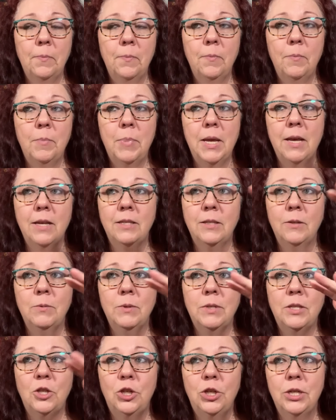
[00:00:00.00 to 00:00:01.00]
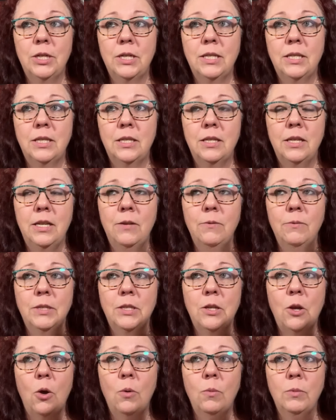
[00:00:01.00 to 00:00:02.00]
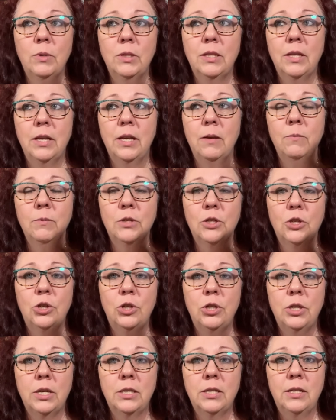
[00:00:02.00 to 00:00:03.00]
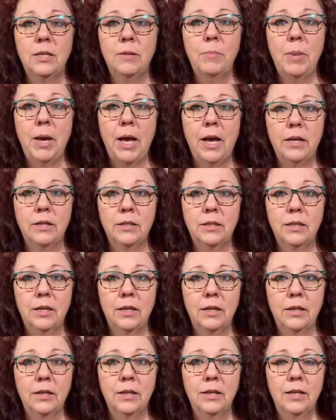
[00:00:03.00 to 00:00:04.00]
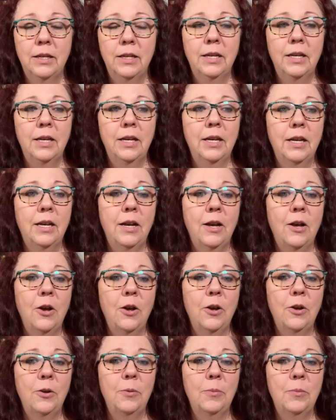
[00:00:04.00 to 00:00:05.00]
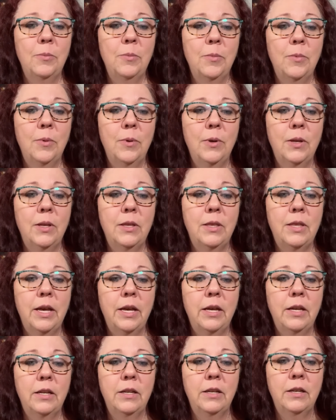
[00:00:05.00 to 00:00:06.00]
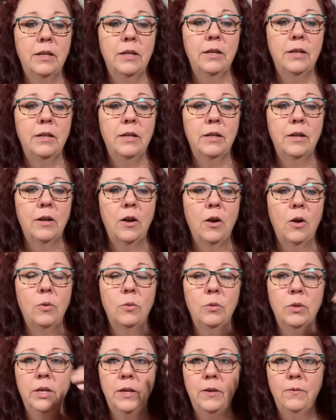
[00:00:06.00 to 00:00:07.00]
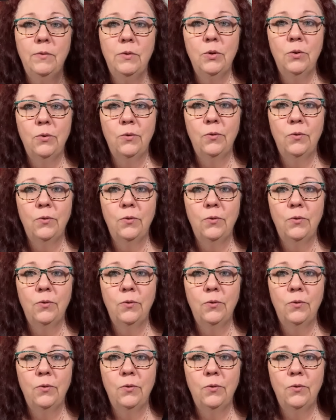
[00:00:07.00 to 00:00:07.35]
because it was just, it was almost like it was just in passing um, that only if you're